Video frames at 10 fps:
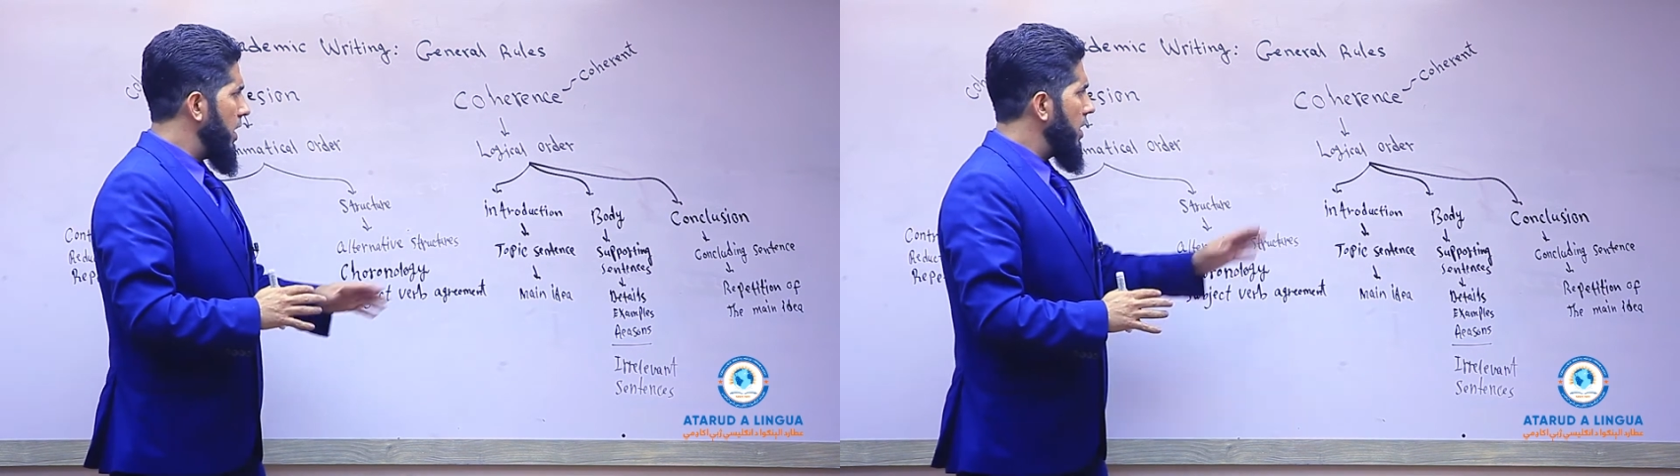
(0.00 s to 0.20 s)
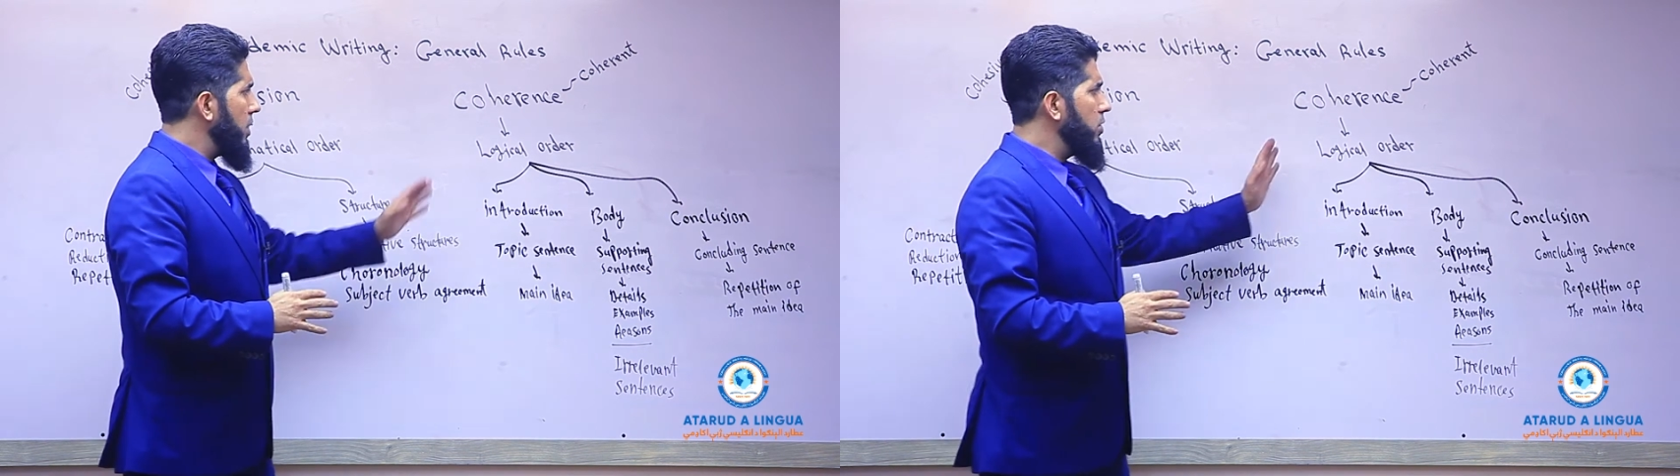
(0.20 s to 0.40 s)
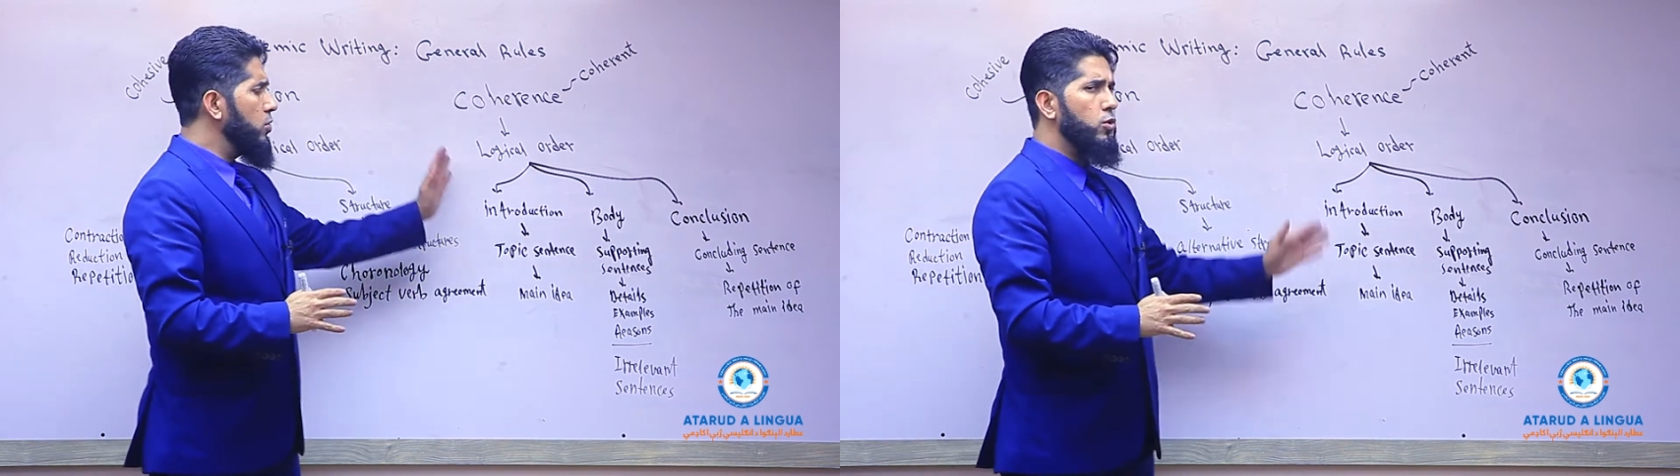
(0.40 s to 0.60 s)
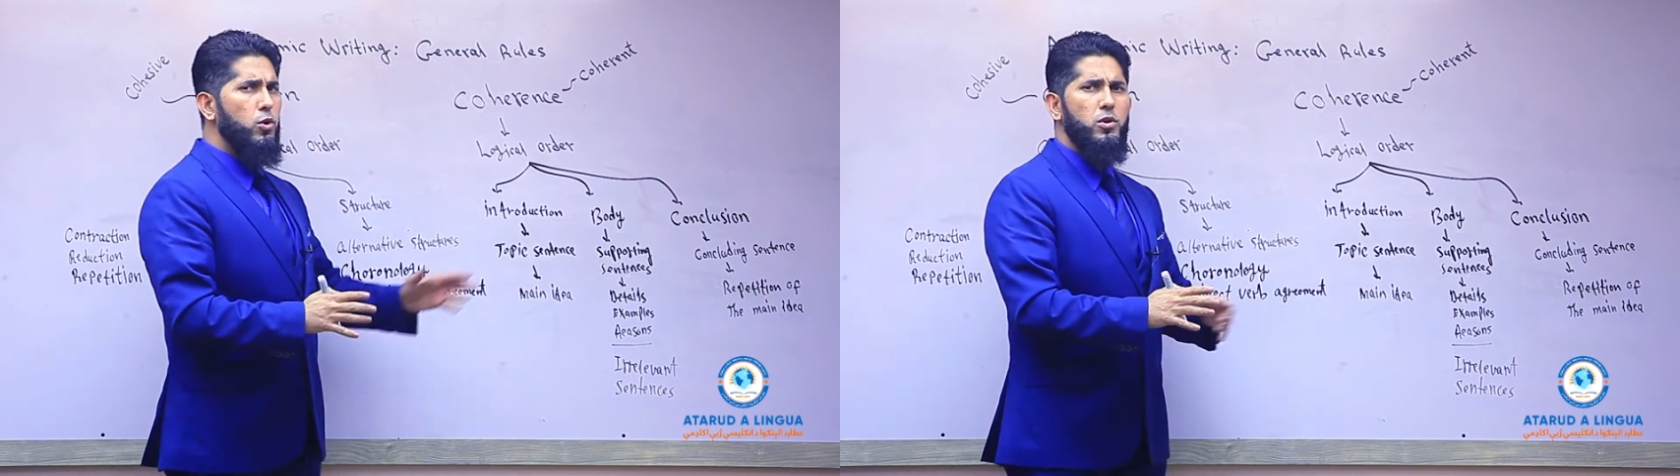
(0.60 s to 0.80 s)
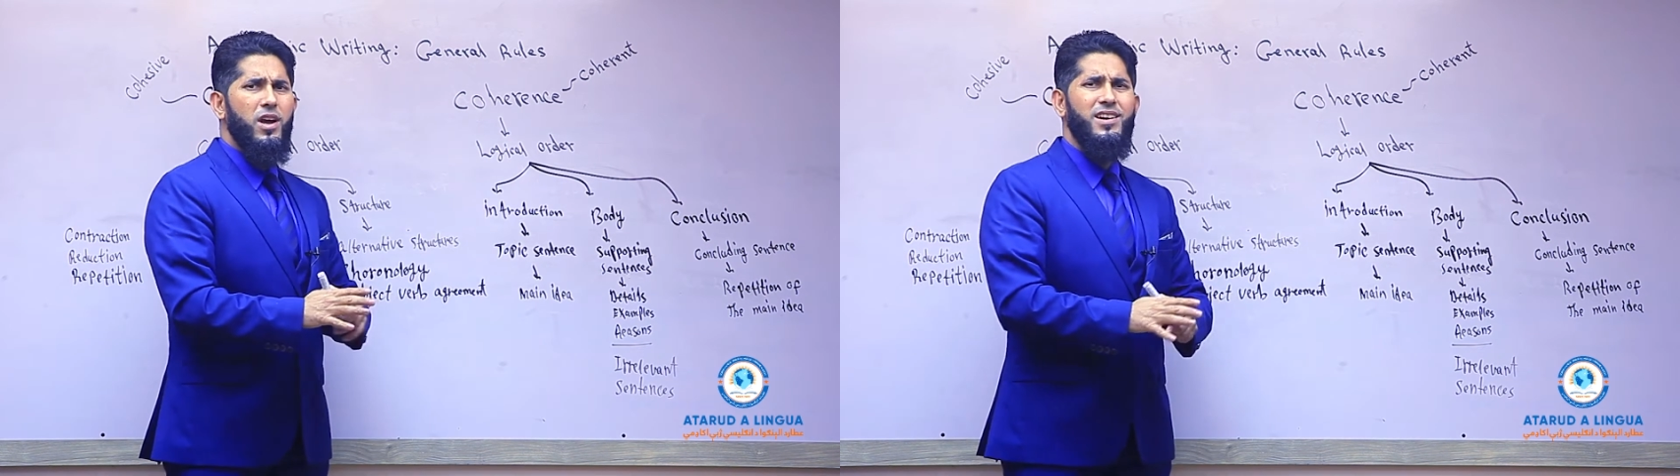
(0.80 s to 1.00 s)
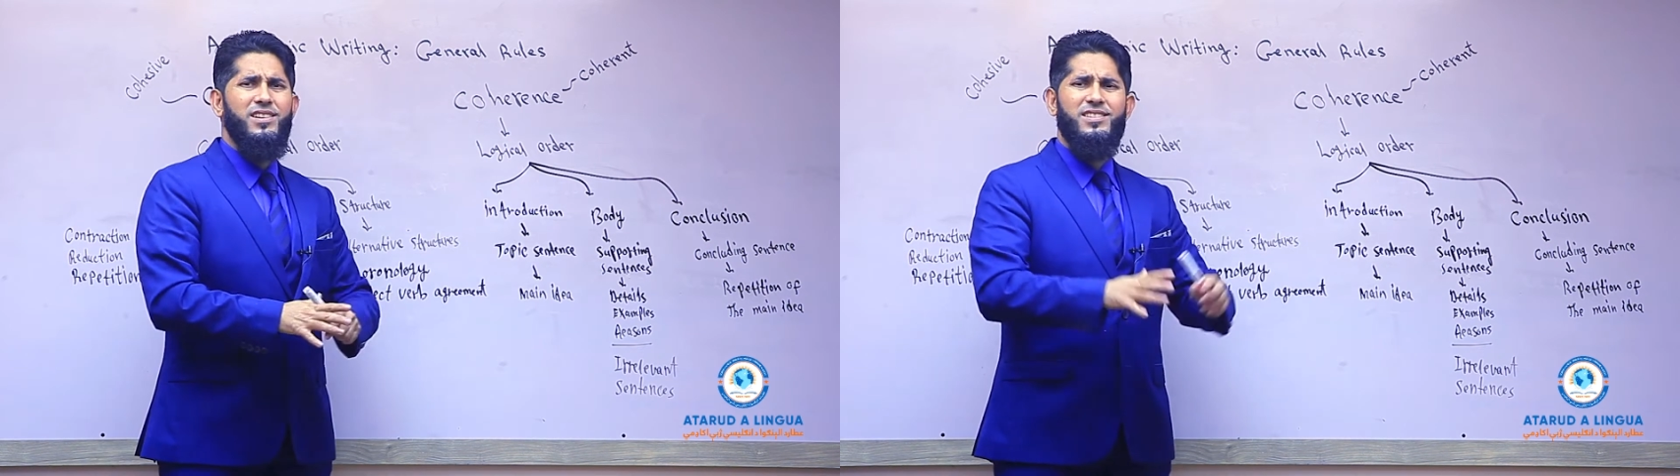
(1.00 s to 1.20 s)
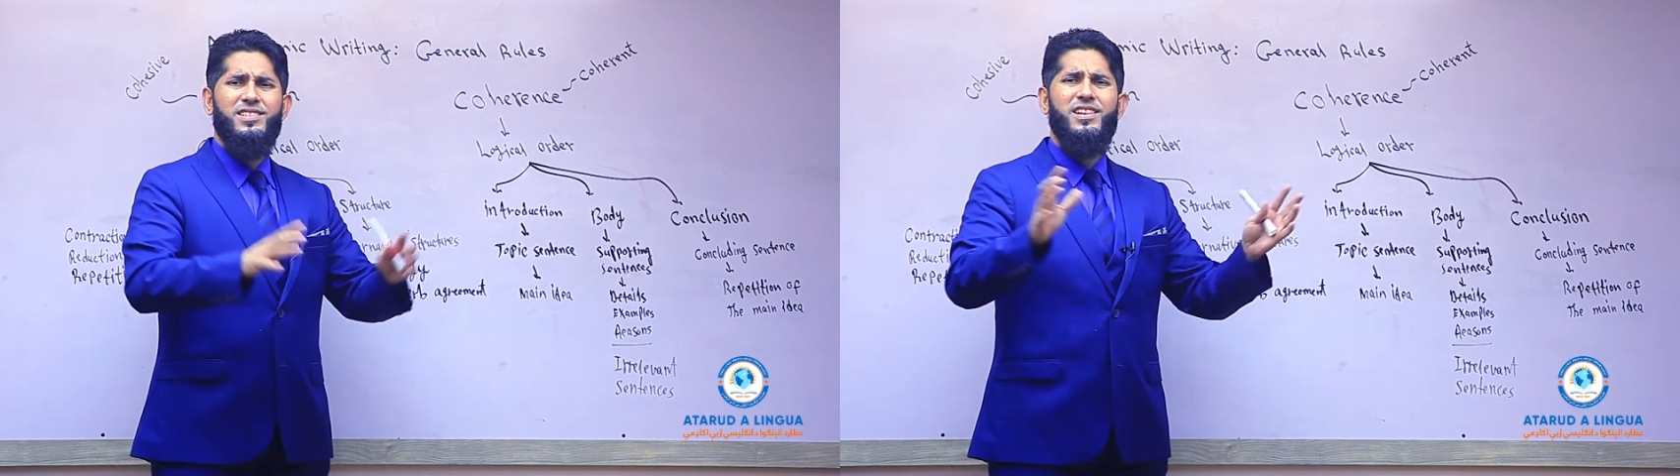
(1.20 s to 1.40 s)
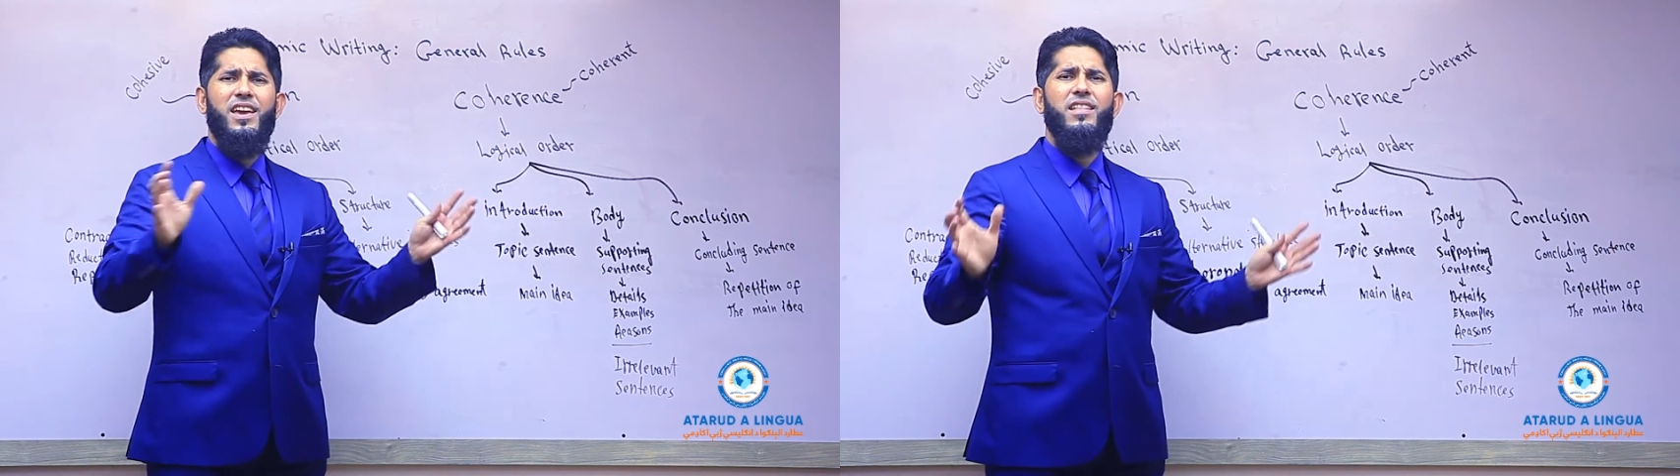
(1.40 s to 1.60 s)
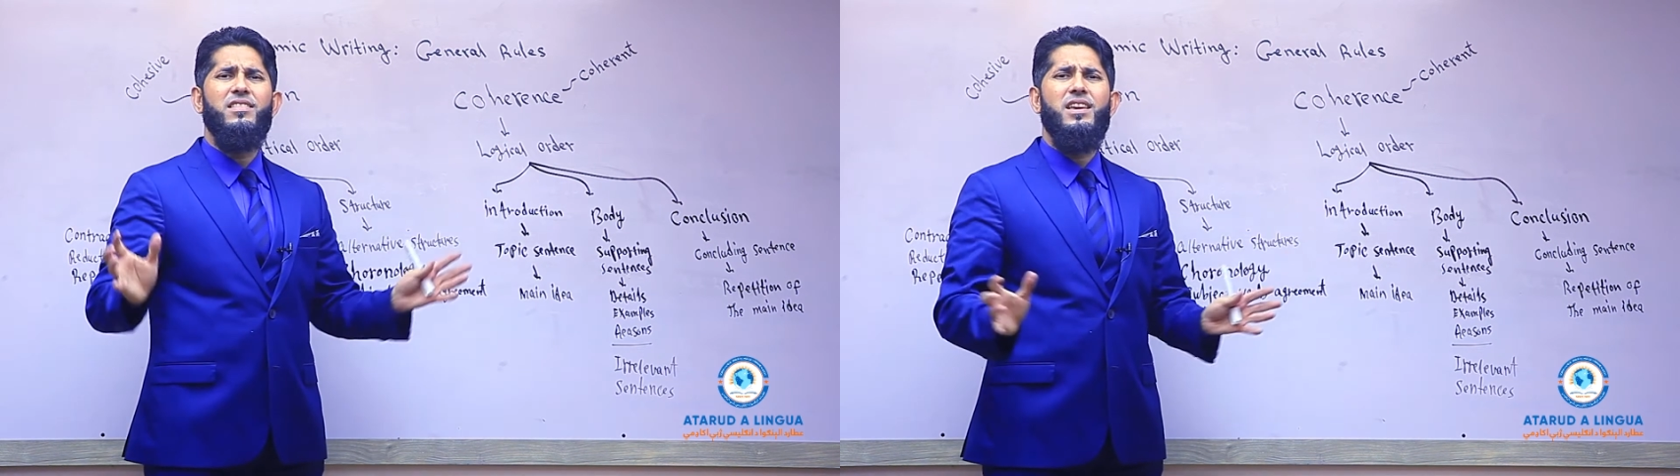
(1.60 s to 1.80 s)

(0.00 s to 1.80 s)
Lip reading: and you don't understand